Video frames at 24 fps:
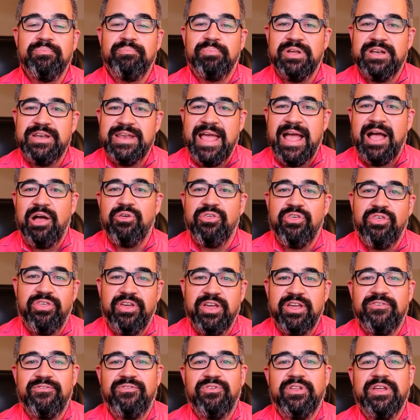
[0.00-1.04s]
But now,
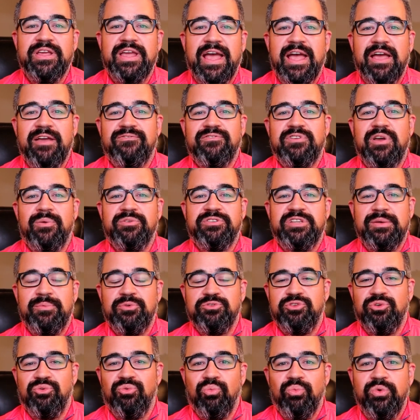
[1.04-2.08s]
thankfully, after I was
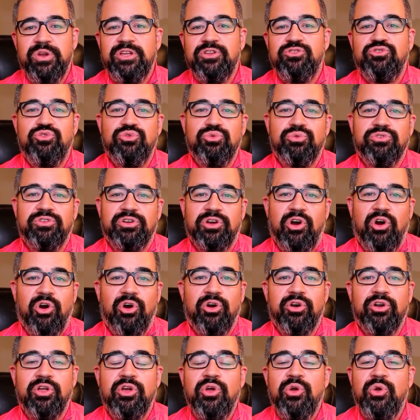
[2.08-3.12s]
able to retool the
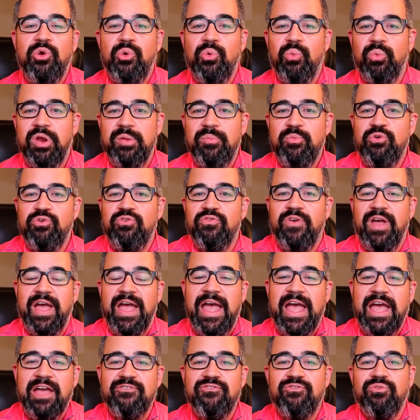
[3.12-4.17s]
card, remove
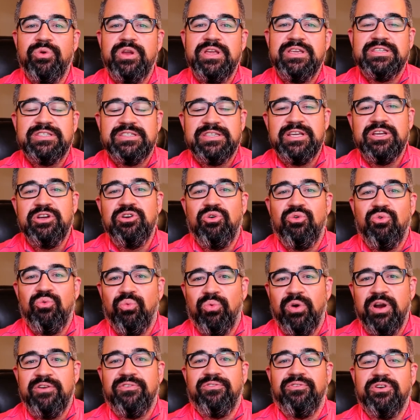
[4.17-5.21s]
every single
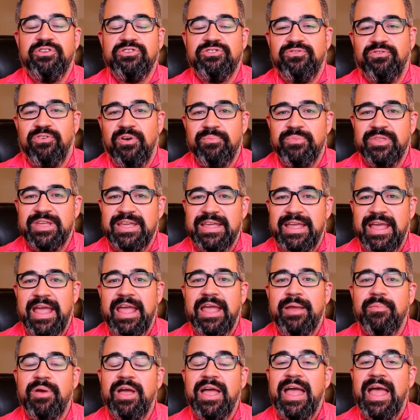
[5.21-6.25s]
reference from the
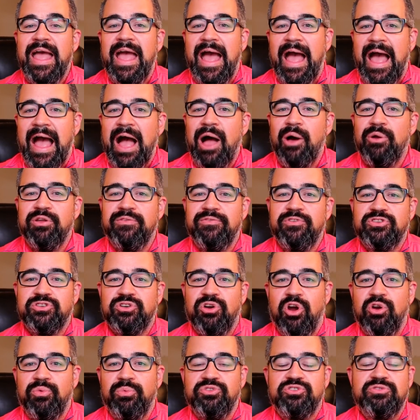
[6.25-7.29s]
game, out of this
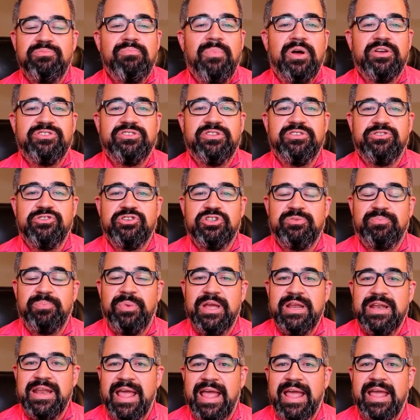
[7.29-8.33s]
card, which must have just
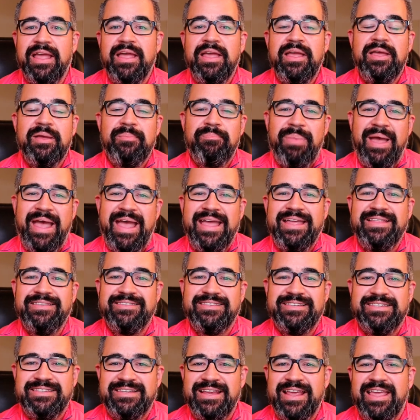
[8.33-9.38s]
been a
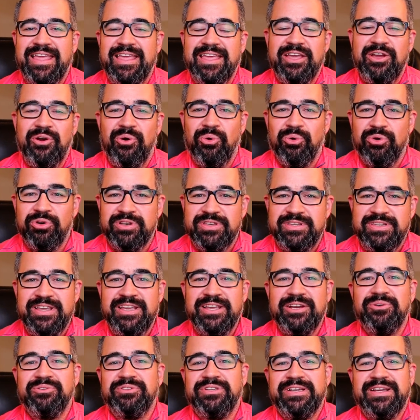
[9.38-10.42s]
painstaking
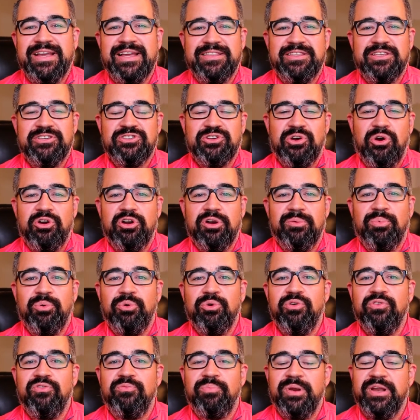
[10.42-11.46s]
ordeal to get this card
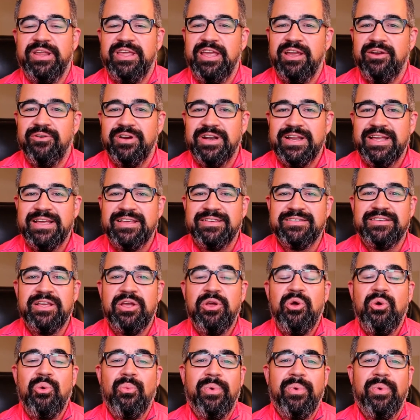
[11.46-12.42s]
approved. But here it is.